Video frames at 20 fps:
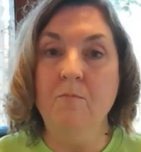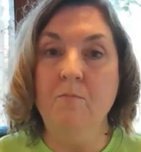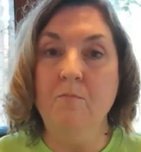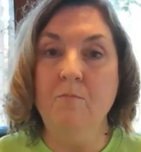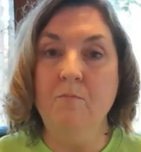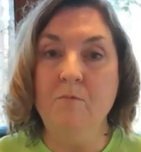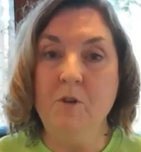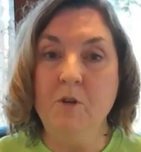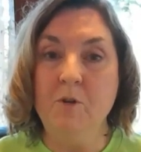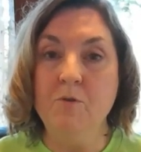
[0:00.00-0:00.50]

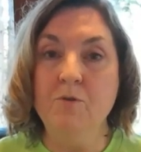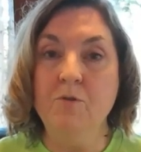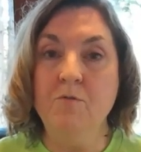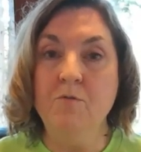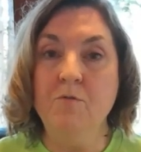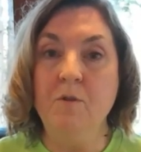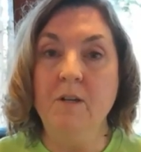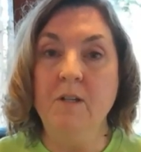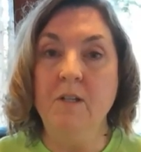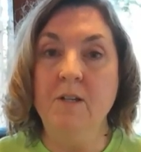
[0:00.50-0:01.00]

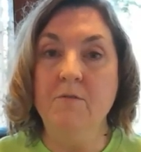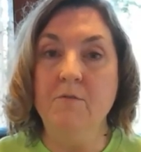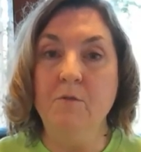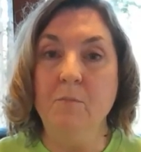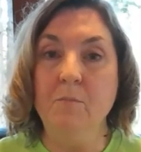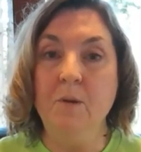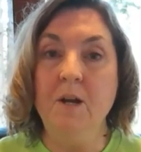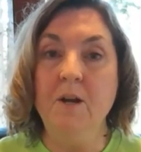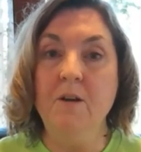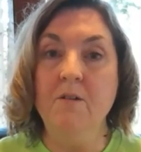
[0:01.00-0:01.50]
user-friendly for
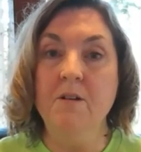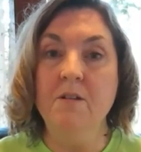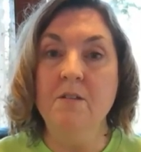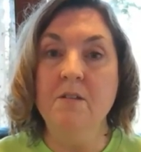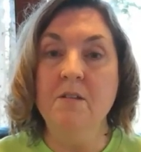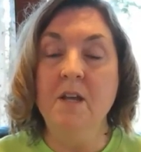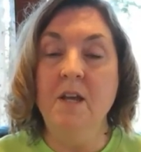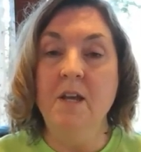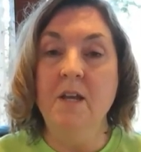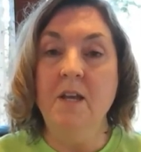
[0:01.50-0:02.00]
parents
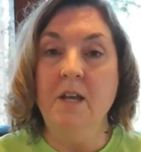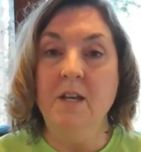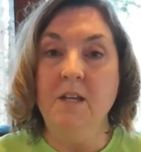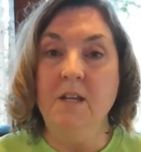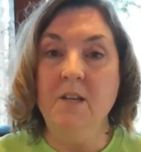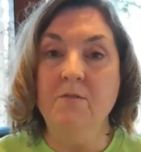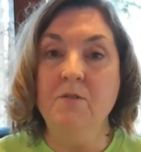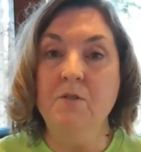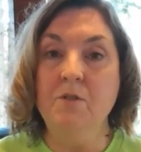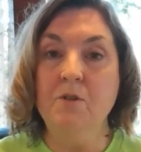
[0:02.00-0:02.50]
and give
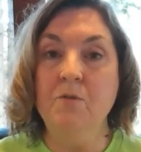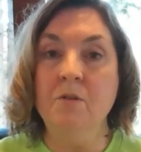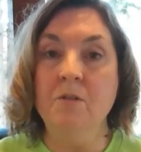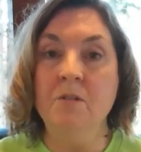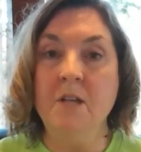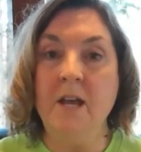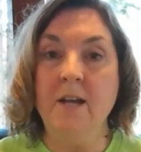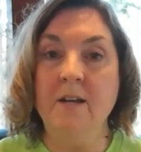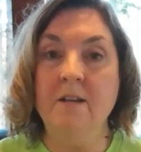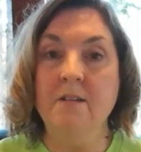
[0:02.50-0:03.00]
students
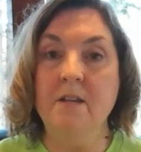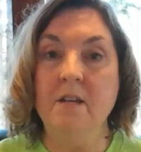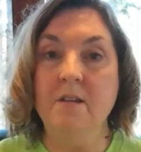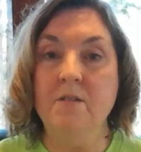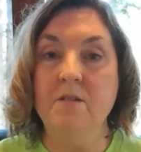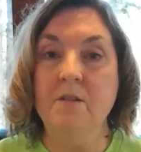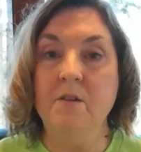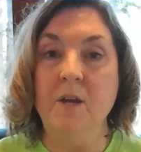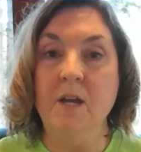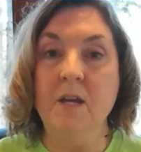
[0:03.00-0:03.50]
access
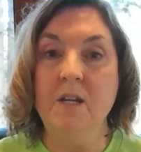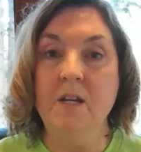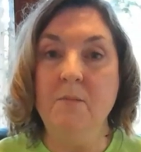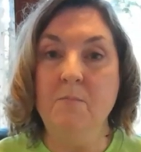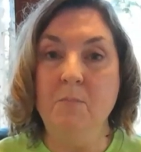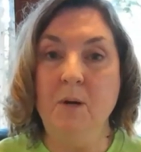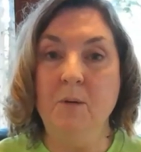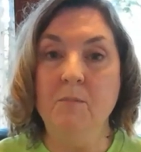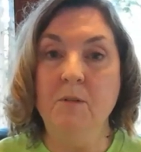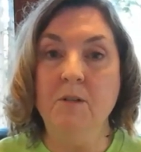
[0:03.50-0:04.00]
to any
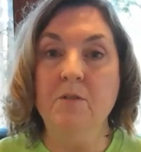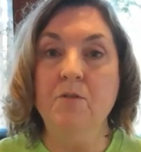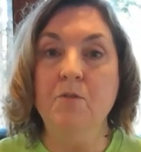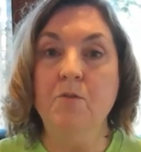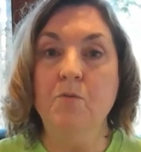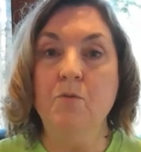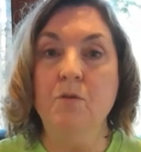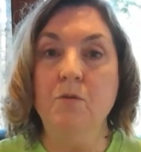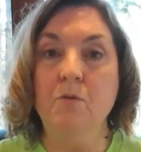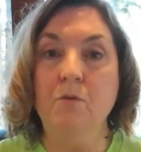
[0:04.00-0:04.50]
public
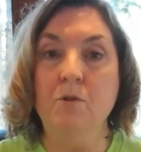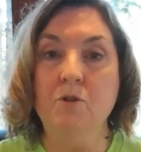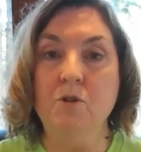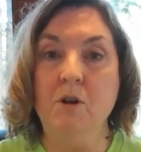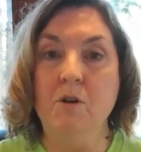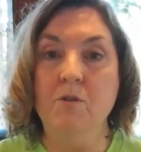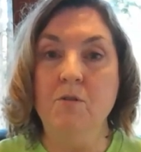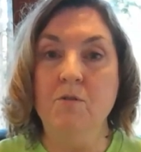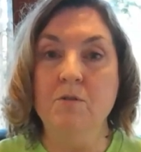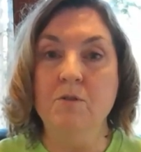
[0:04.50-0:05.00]
school or
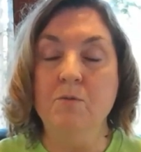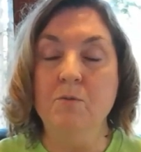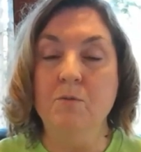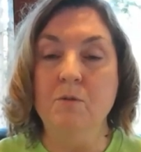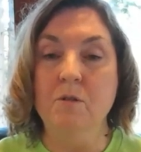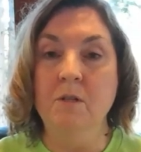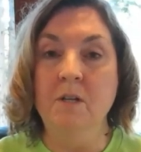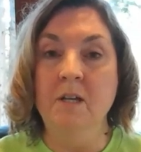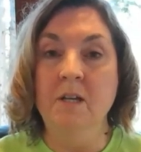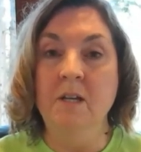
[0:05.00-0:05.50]
charter school.